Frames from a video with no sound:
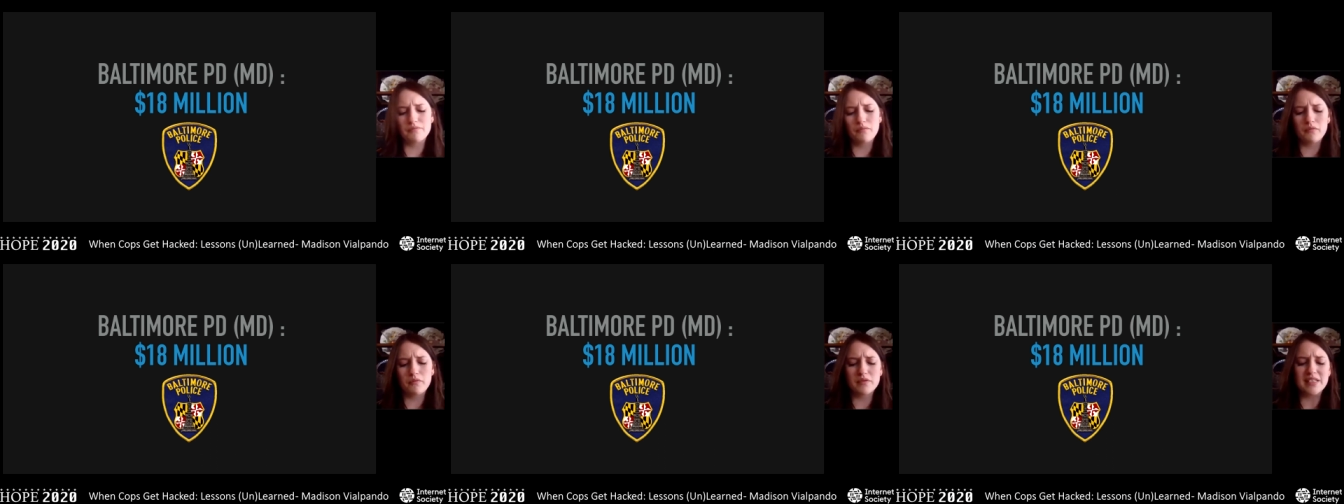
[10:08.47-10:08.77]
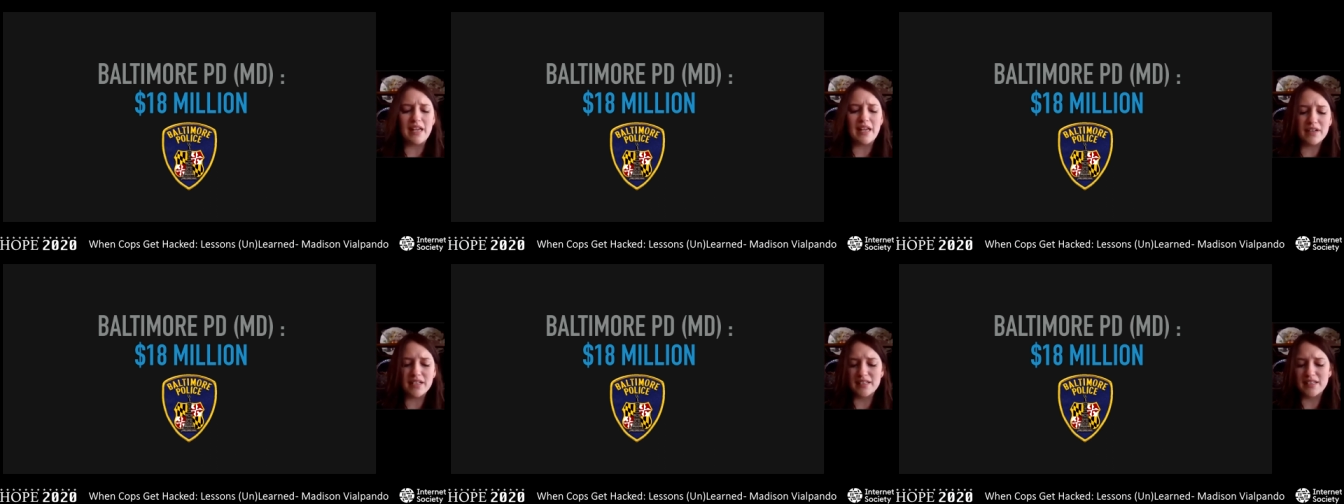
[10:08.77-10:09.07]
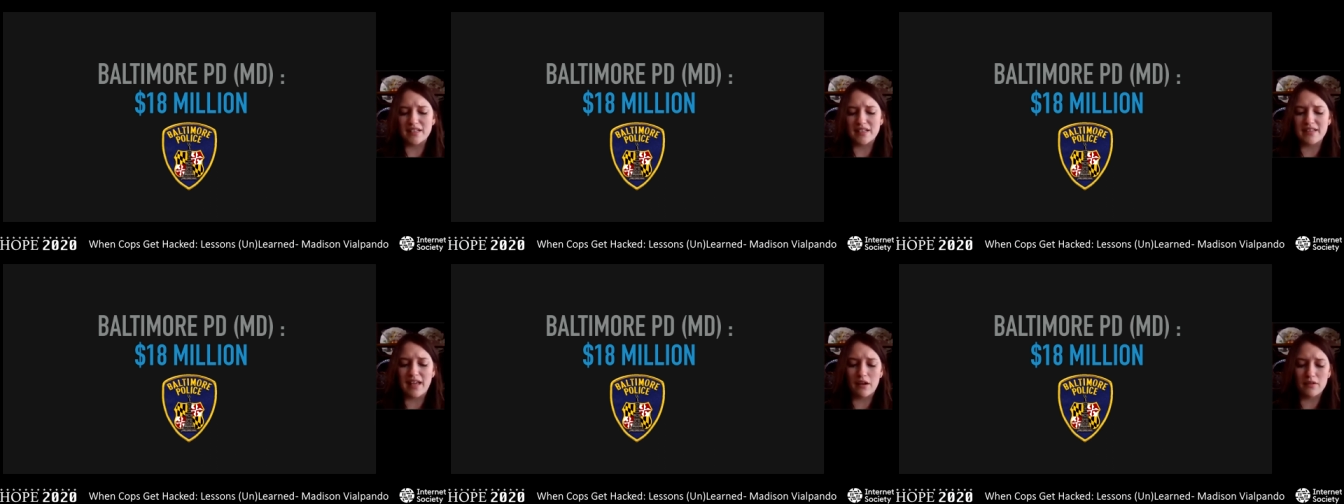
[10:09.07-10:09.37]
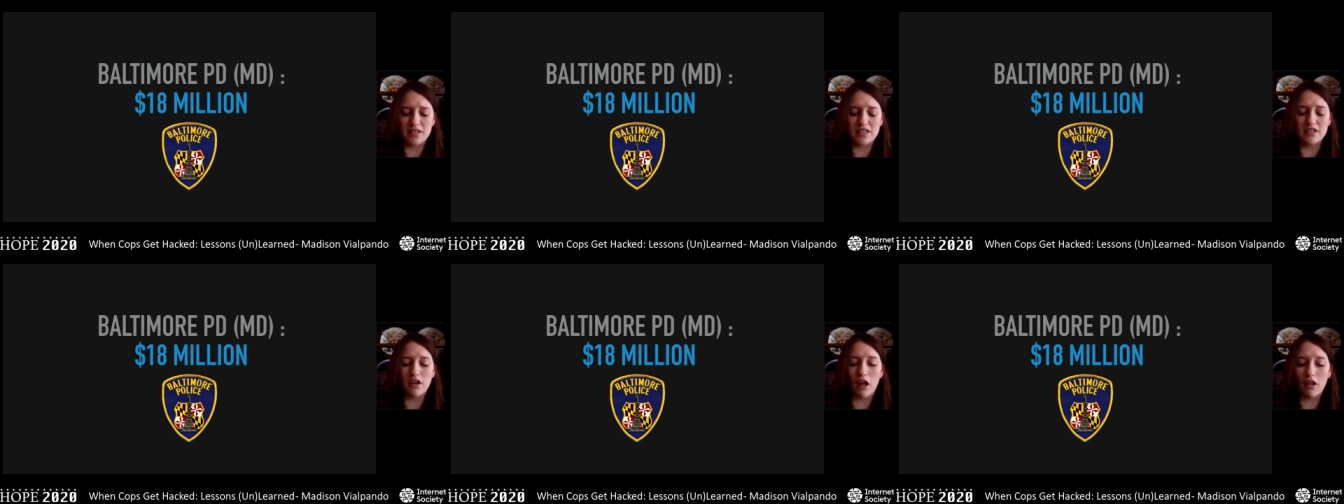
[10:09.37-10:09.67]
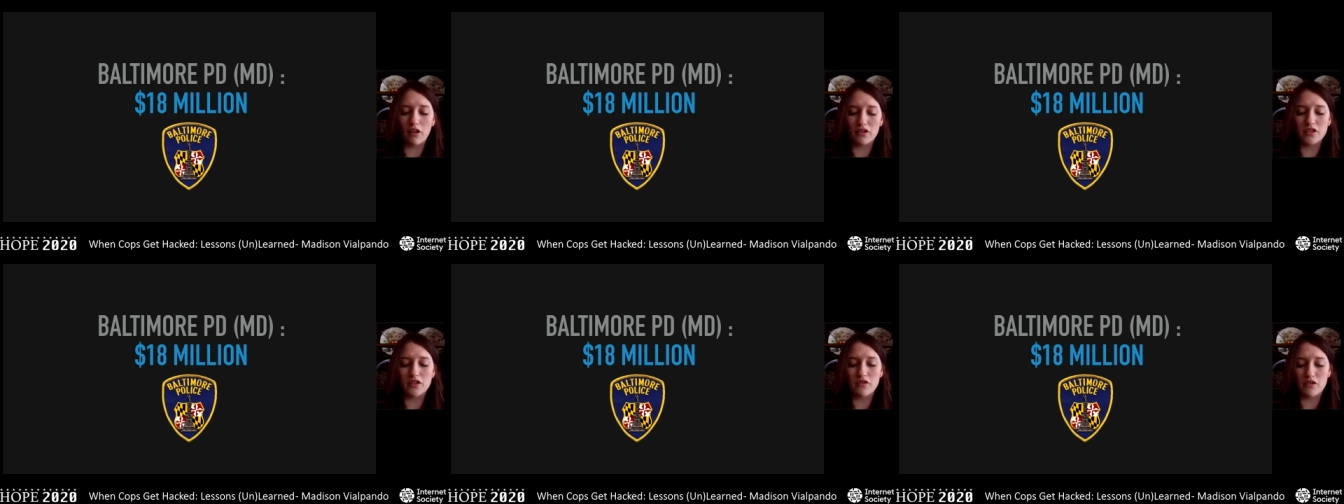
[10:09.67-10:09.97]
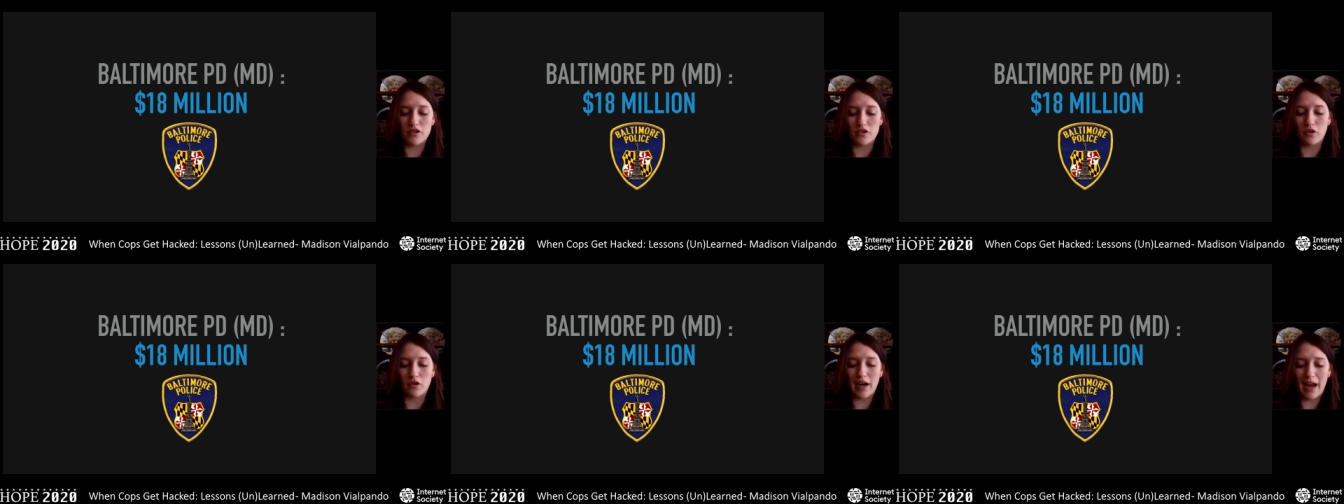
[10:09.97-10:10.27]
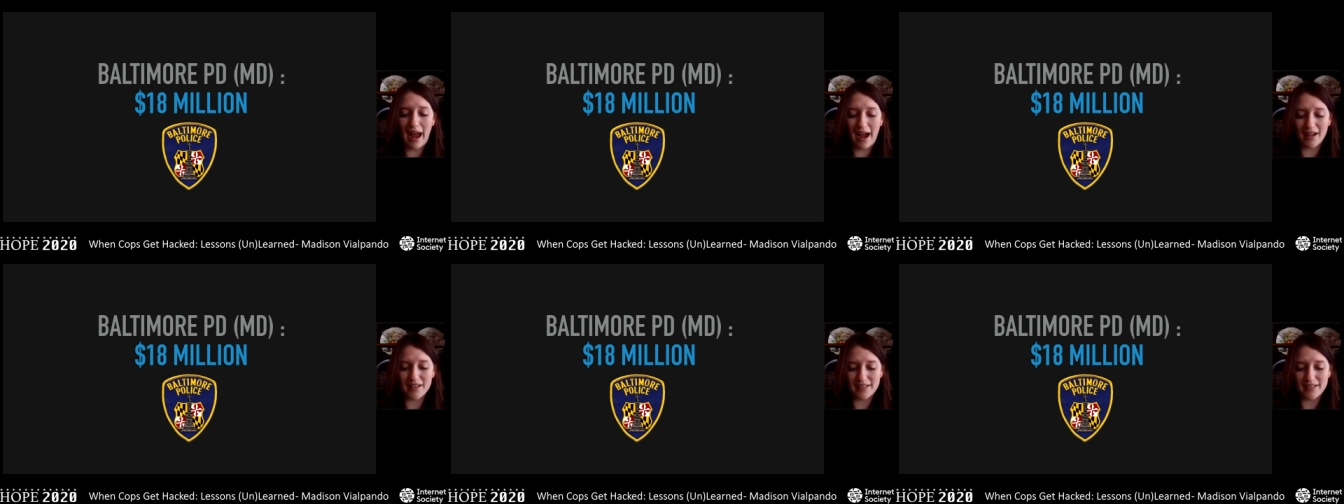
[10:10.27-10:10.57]
$76,000 to
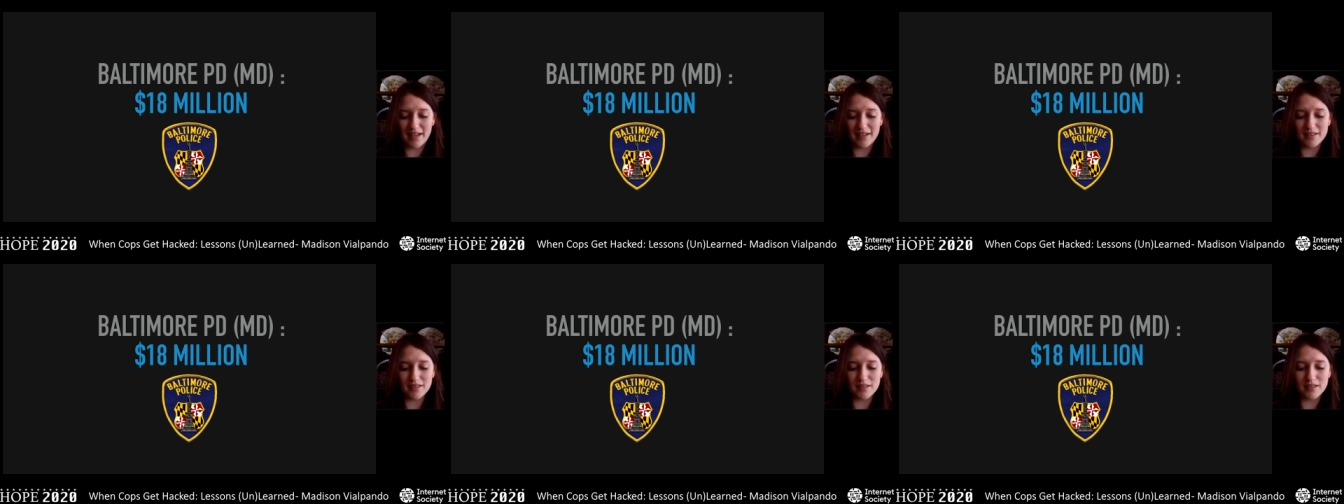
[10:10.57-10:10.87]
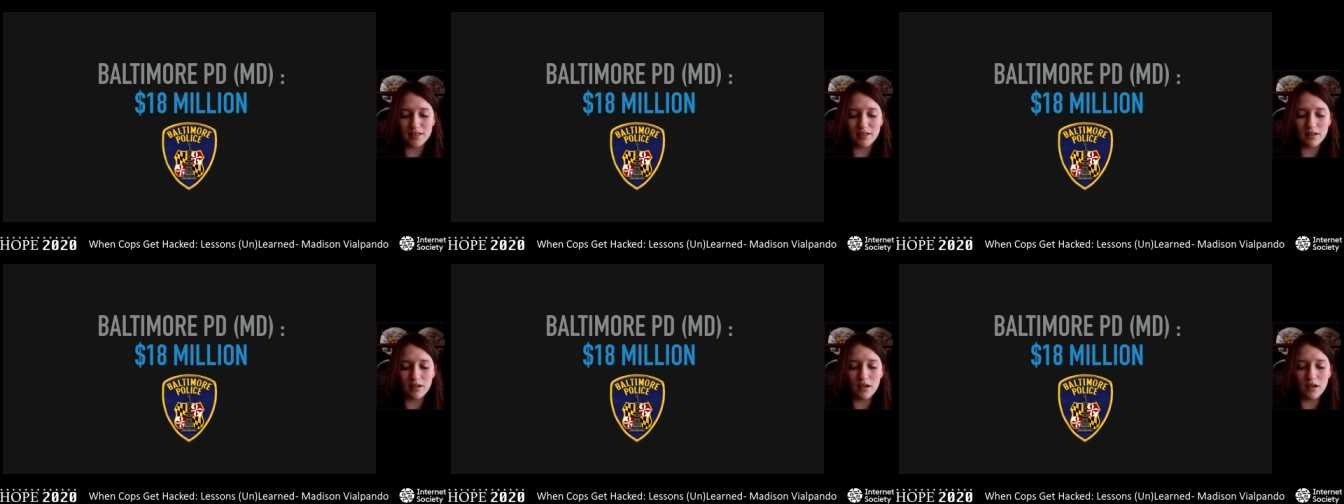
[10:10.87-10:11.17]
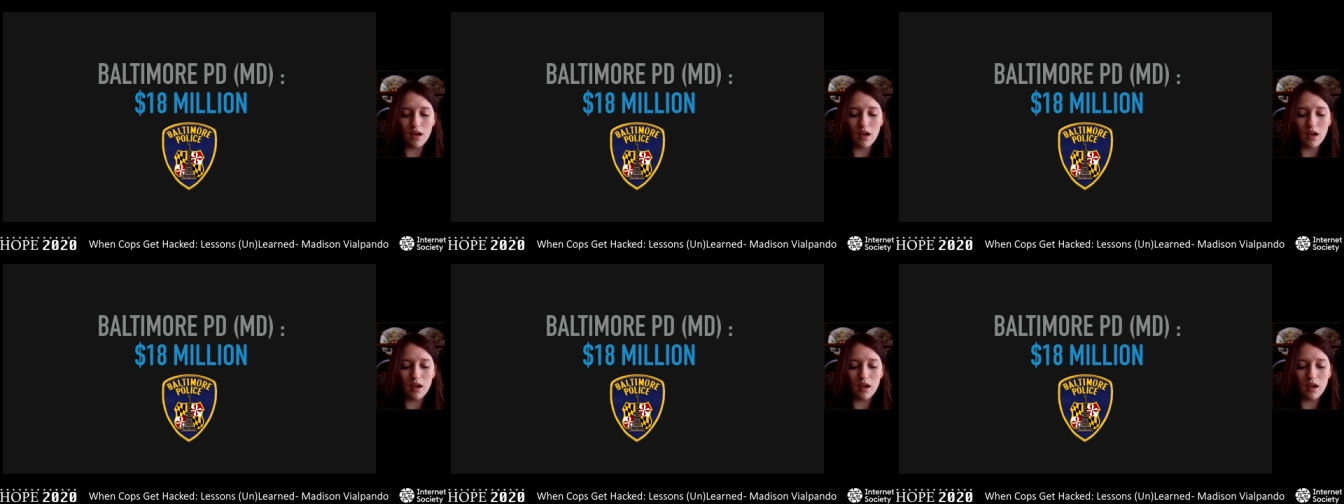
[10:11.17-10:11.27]
restore access.